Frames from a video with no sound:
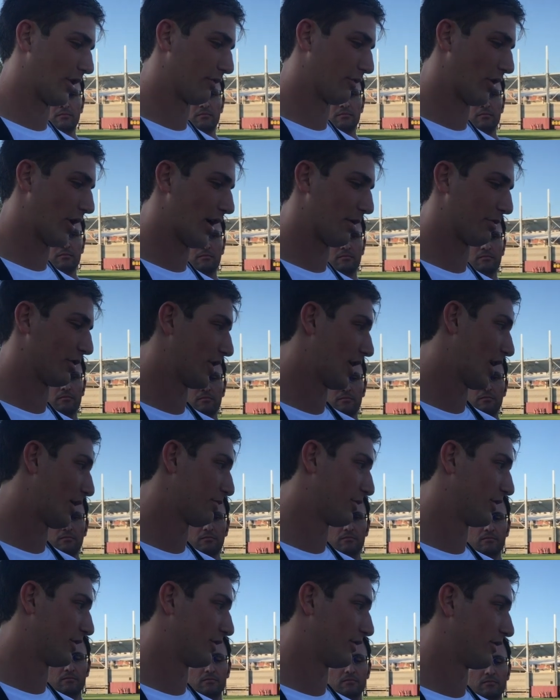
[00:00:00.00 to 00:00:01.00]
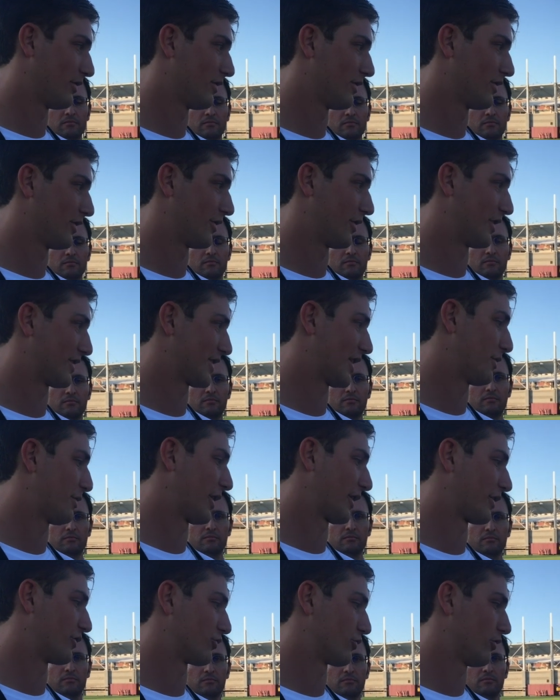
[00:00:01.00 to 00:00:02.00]
whatever happened happened. And, you know, it's out of
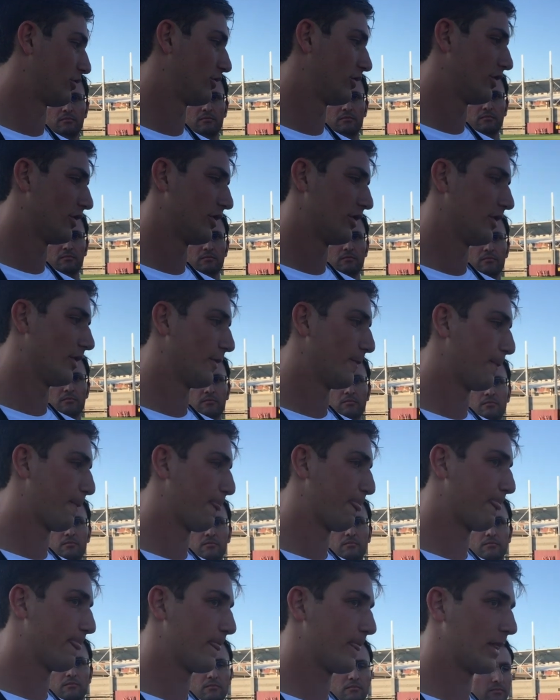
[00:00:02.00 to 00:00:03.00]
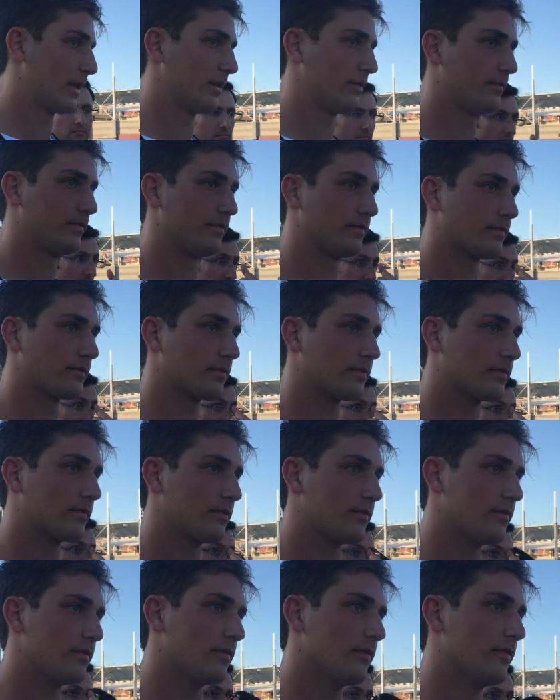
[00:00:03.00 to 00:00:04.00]
my control. What do you feel like
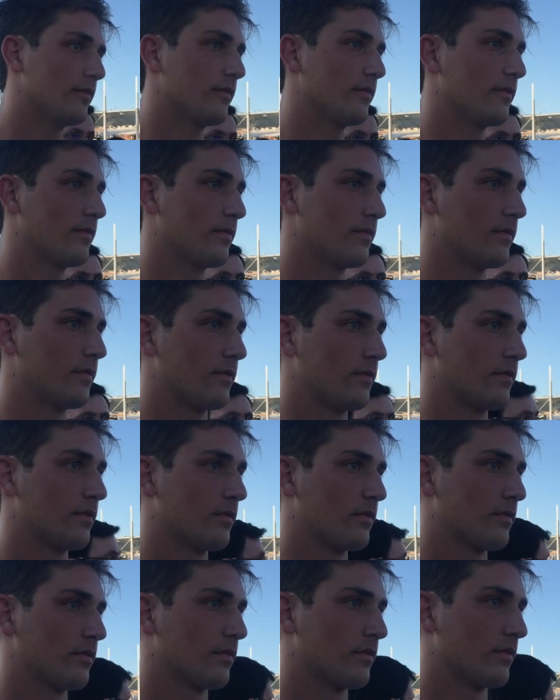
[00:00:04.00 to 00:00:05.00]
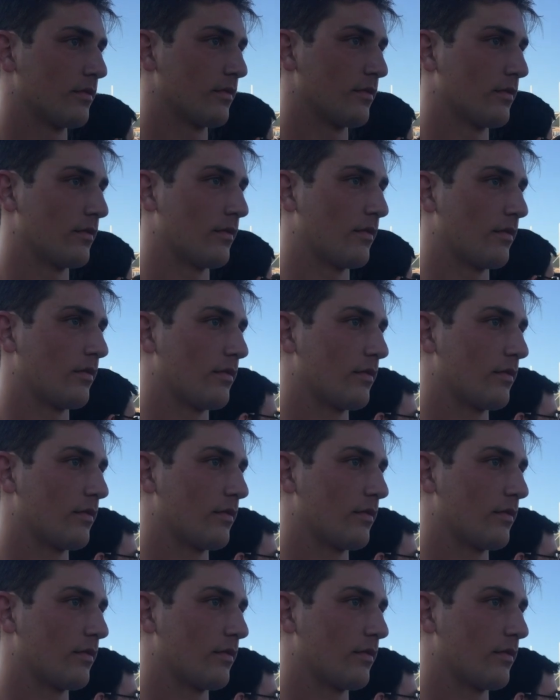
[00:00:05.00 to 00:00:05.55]
you got to do moving forward to be